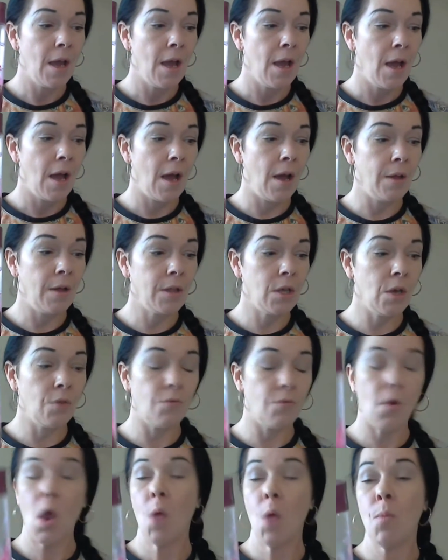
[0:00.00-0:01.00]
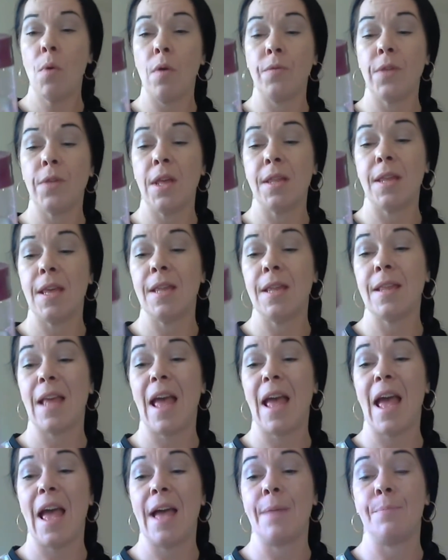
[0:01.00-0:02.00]
The aroma of this is
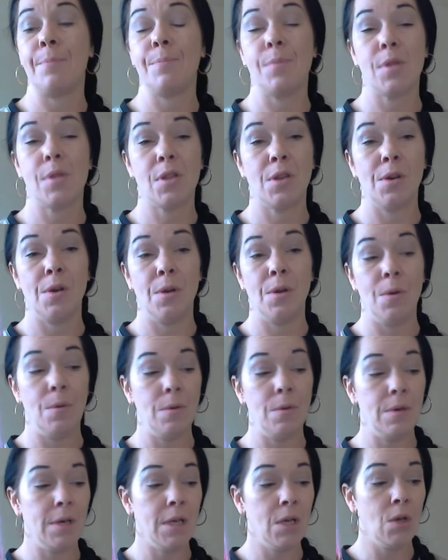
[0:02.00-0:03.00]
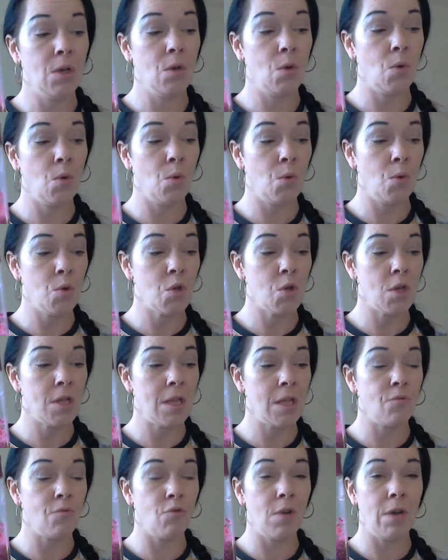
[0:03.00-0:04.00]
absolutely gorgeous.
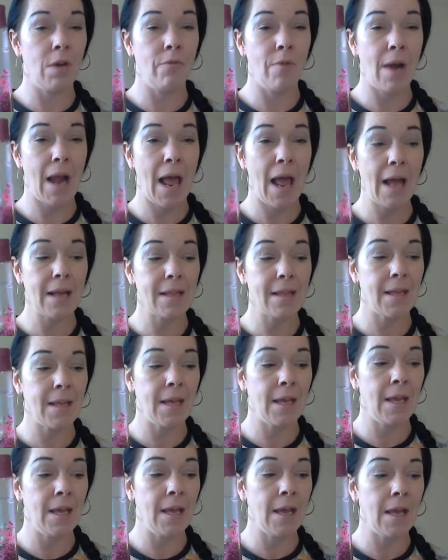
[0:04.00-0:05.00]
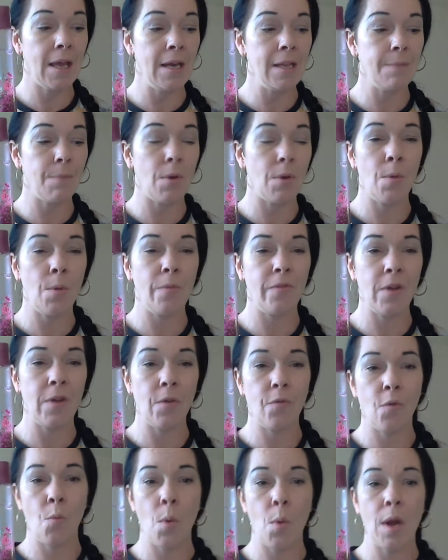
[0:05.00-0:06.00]
It's really relaxing and it's perfect
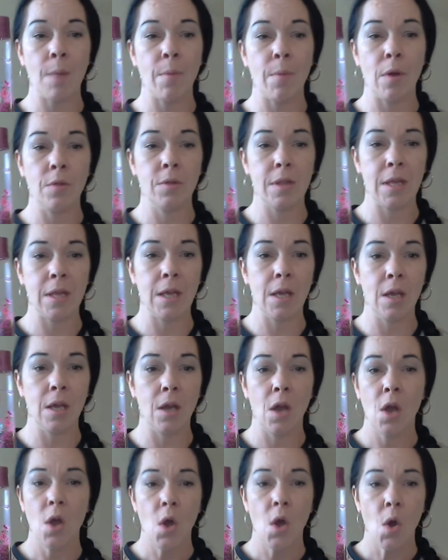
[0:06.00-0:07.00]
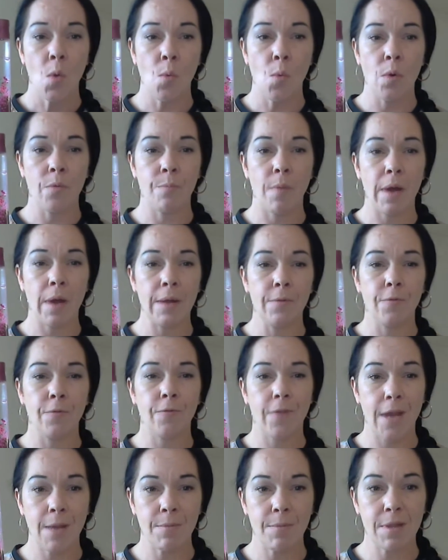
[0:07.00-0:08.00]
for when I'm hunting one of my
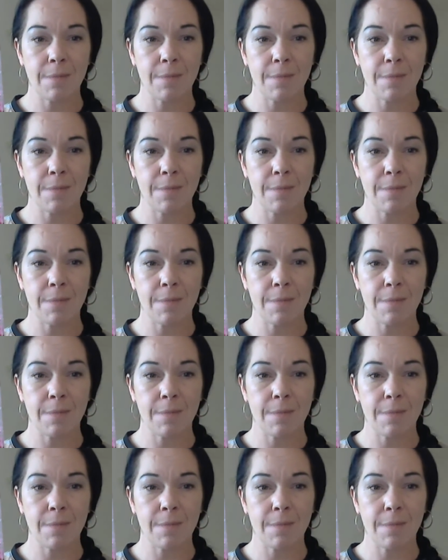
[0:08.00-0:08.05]
famous